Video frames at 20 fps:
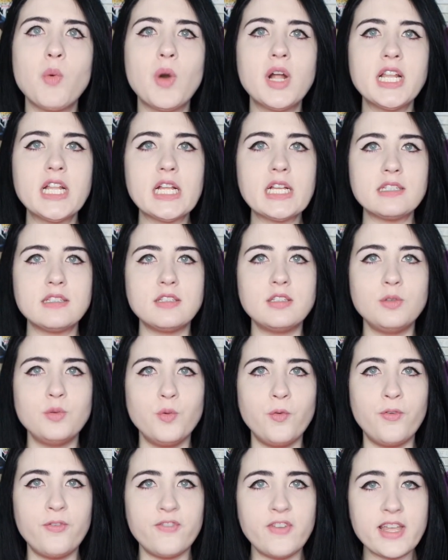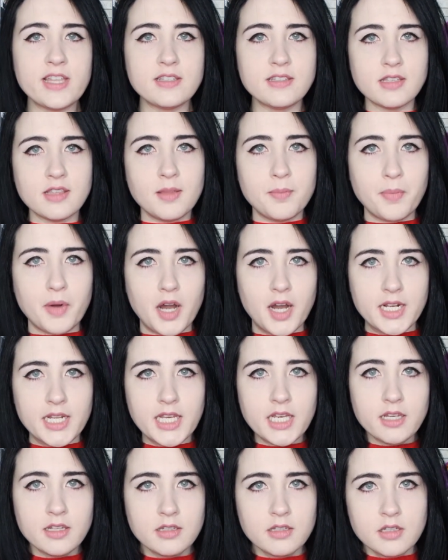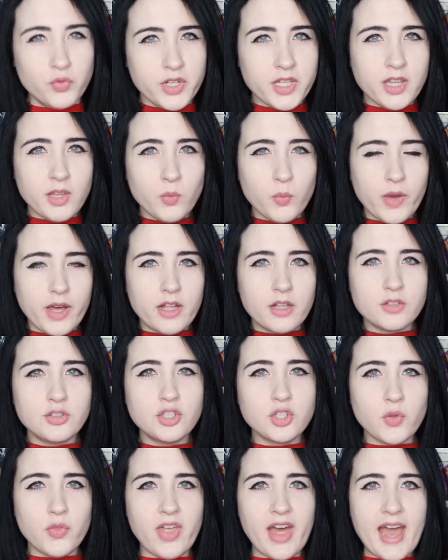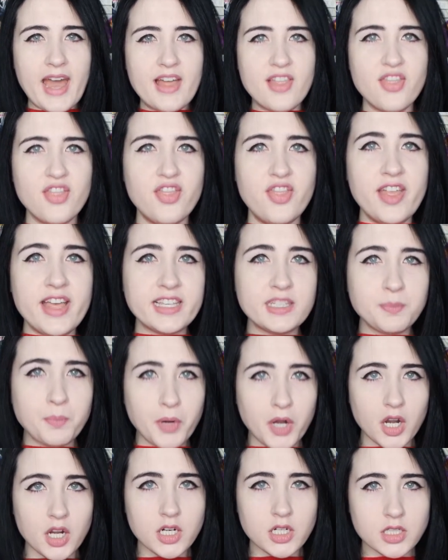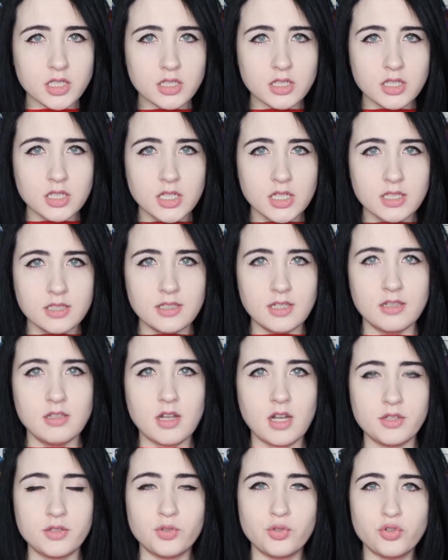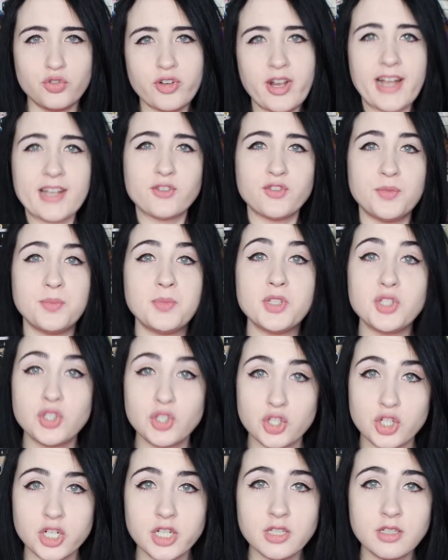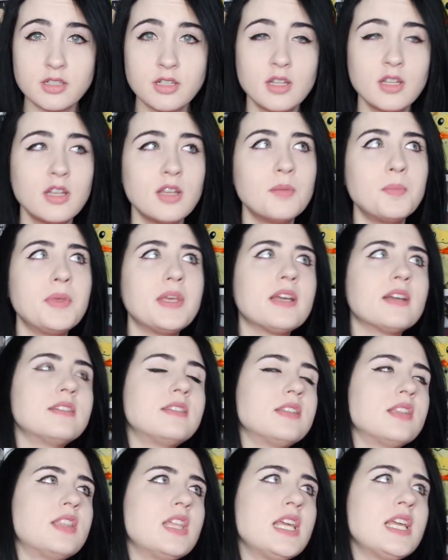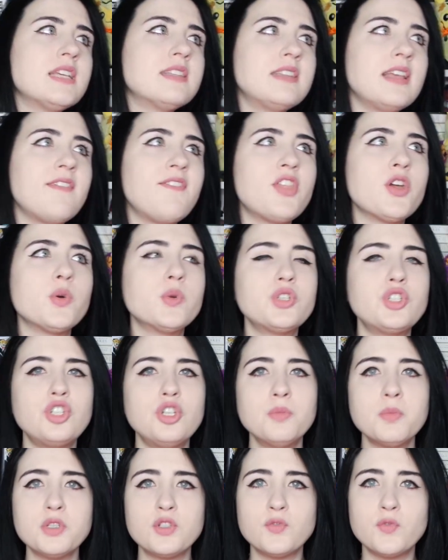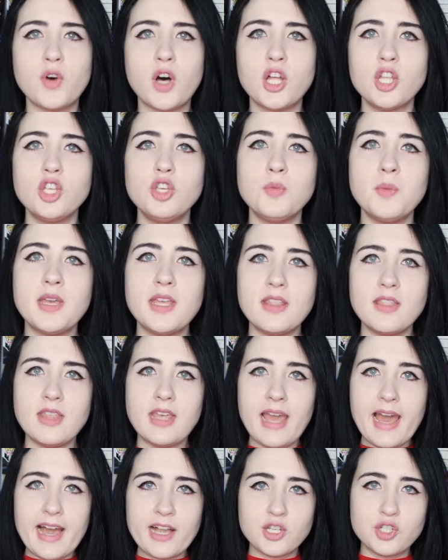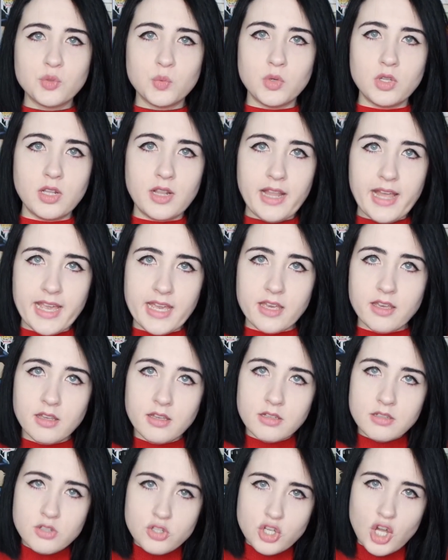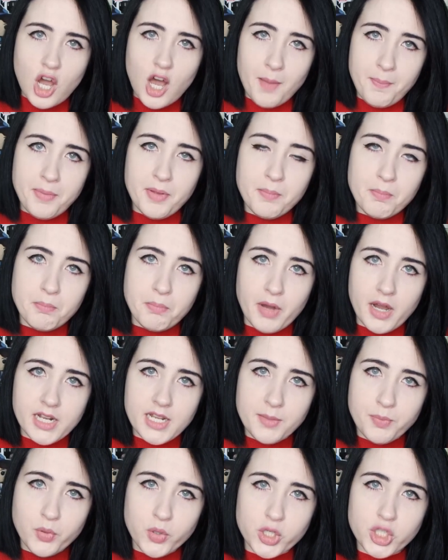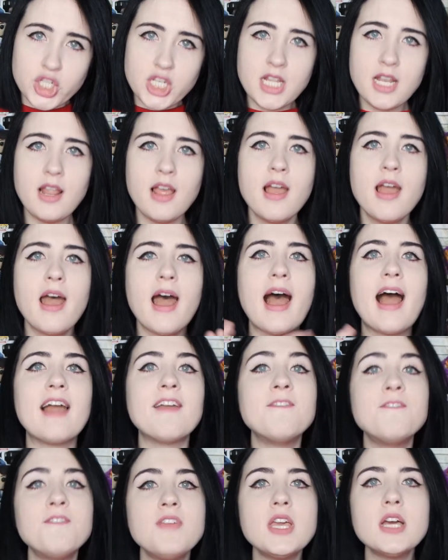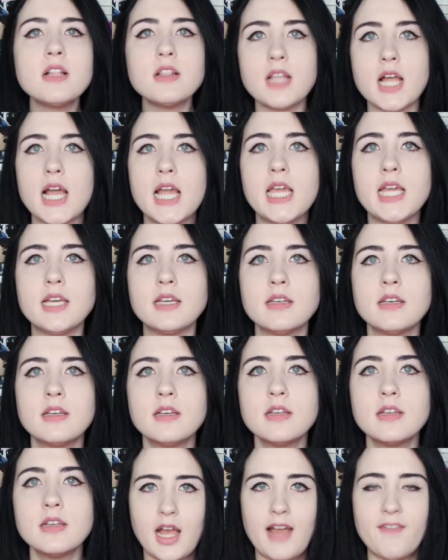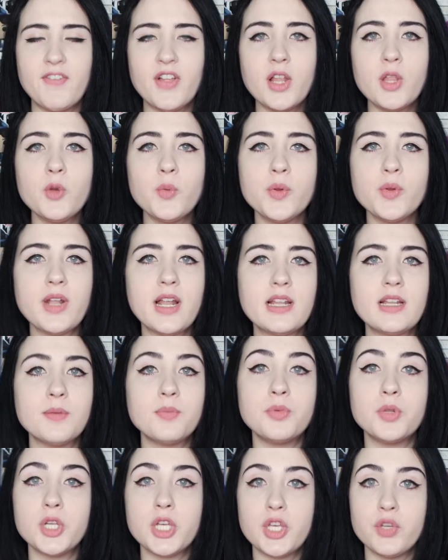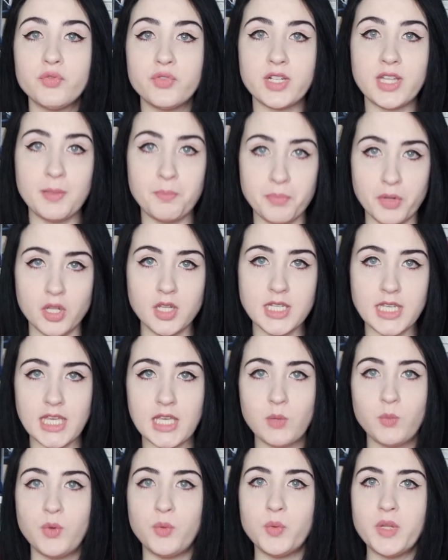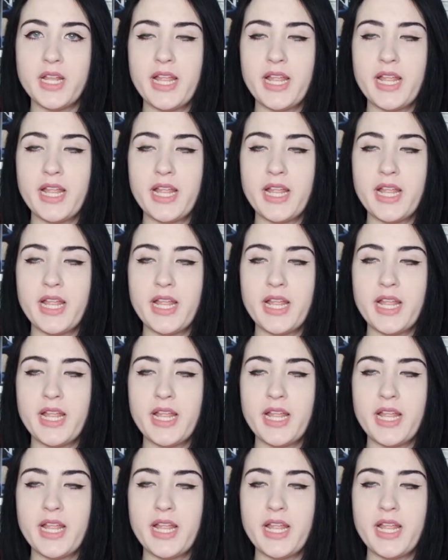wanted it to fit to the body really well so that this part did not distract from the skirt. Because the thing is, if there was too much volume in the actual like top body portion, I felt like we would end up looking really bulky. We